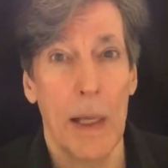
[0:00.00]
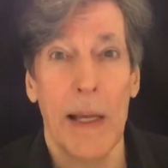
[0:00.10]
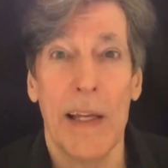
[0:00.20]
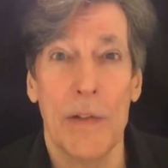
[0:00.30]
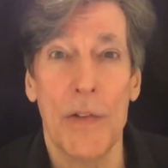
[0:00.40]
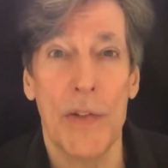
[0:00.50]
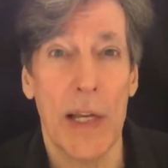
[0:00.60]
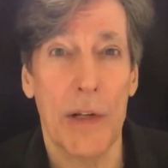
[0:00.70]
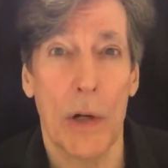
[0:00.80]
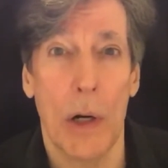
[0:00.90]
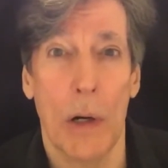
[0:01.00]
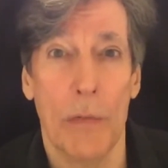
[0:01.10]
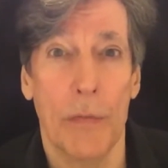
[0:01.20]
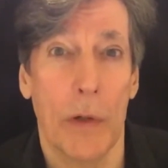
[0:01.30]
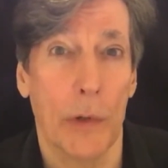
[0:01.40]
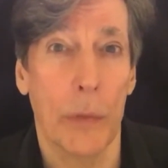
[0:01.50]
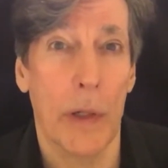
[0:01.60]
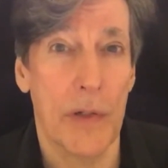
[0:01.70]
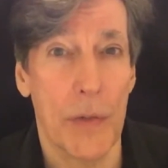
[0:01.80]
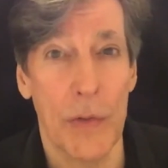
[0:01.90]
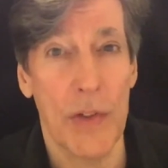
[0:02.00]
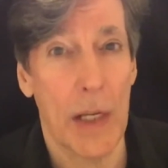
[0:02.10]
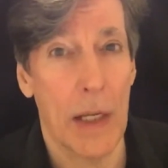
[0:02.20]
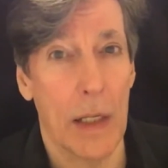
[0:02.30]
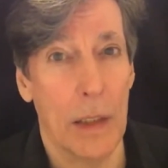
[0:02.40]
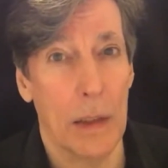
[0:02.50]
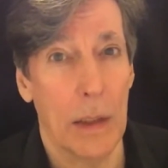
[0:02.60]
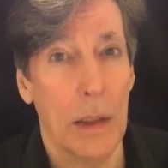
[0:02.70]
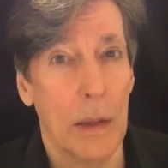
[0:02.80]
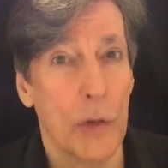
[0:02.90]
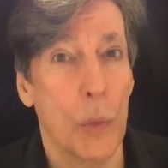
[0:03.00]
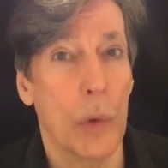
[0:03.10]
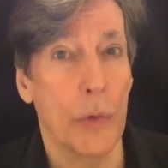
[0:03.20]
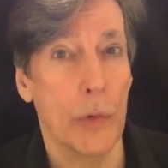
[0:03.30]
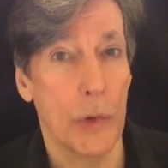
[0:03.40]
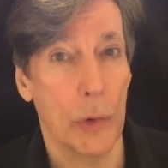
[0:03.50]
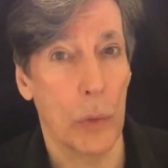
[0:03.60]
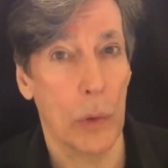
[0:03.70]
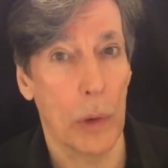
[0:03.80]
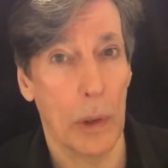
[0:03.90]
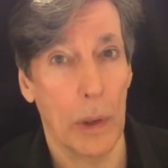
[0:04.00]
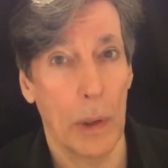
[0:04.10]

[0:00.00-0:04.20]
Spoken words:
and set off across the sand toward the shore.